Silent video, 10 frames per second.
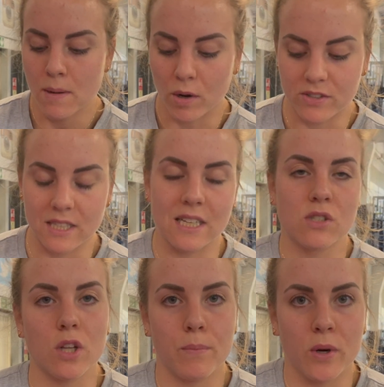Obviously that's
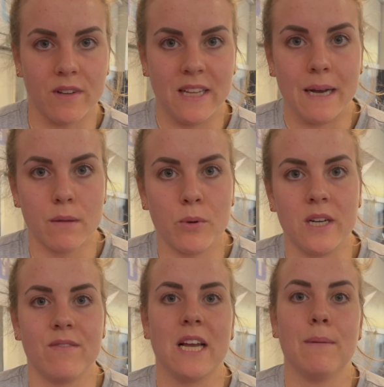point of the app. The point
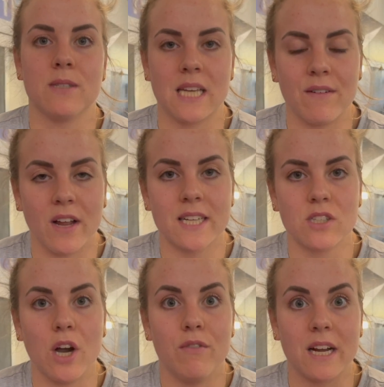of the app is to have like
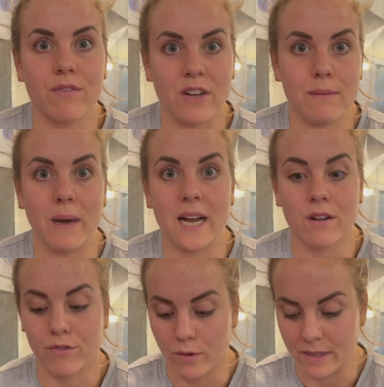direct feedback
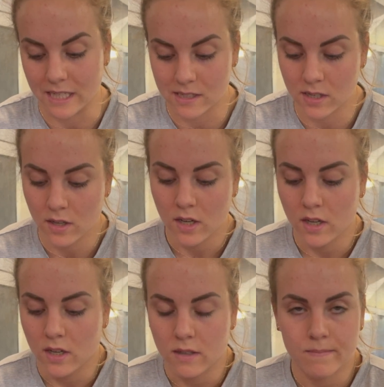from this
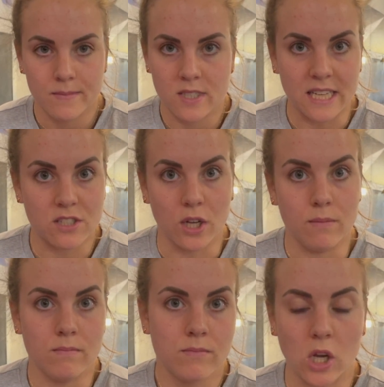
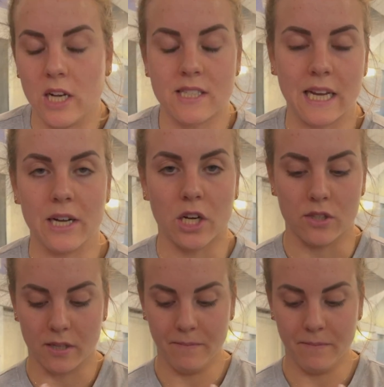system. So let's see how it goes.